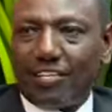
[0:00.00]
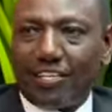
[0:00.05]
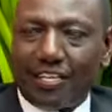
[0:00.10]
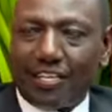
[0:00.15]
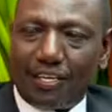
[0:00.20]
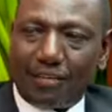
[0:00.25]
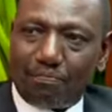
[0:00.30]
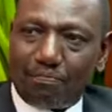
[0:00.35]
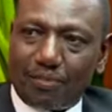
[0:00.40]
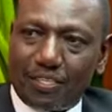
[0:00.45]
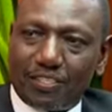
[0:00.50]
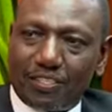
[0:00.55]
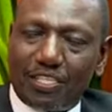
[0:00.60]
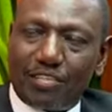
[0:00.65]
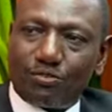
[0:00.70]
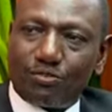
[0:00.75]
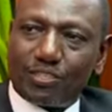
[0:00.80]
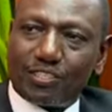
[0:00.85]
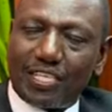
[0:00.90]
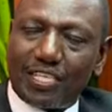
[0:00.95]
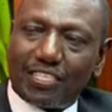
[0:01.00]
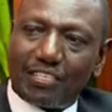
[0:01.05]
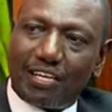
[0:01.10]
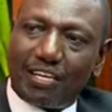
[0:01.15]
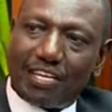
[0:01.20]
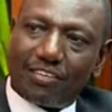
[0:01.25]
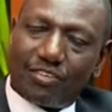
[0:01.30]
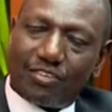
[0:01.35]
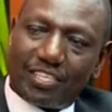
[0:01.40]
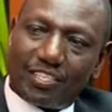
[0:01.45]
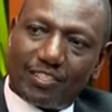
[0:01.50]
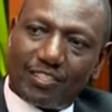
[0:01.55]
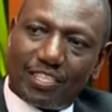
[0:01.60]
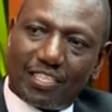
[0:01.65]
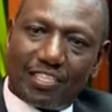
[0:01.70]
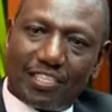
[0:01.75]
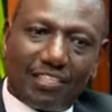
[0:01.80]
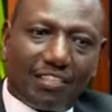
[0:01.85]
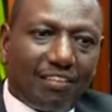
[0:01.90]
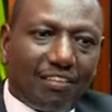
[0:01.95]
the president was
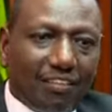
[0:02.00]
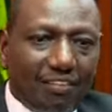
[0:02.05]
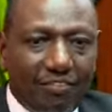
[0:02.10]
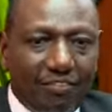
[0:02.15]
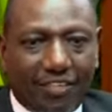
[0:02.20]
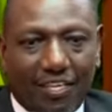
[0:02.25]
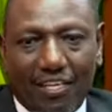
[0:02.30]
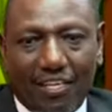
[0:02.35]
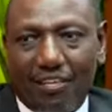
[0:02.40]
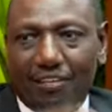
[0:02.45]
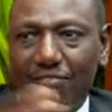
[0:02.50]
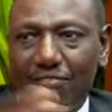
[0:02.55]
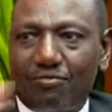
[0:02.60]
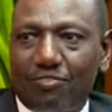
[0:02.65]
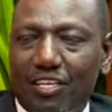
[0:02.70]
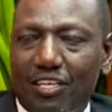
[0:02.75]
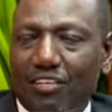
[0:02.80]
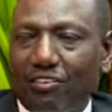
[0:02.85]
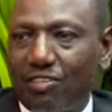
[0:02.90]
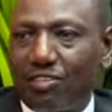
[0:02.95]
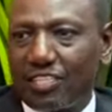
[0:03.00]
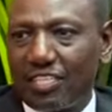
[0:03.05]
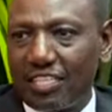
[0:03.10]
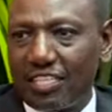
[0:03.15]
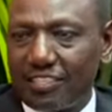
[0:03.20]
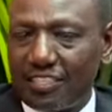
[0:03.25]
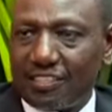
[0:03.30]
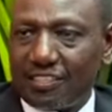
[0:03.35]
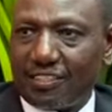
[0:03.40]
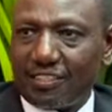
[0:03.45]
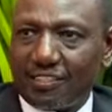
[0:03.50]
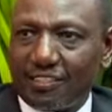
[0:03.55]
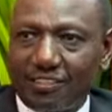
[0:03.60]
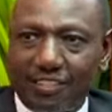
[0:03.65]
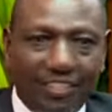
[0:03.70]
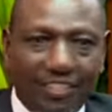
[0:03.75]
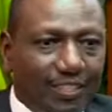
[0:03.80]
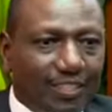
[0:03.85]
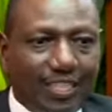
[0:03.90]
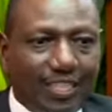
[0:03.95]
addressing the security agencies,
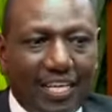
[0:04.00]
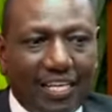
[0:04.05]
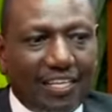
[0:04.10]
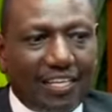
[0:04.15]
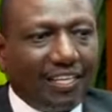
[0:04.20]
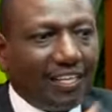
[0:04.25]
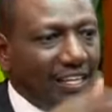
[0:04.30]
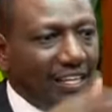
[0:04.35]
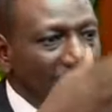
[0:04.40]
he said,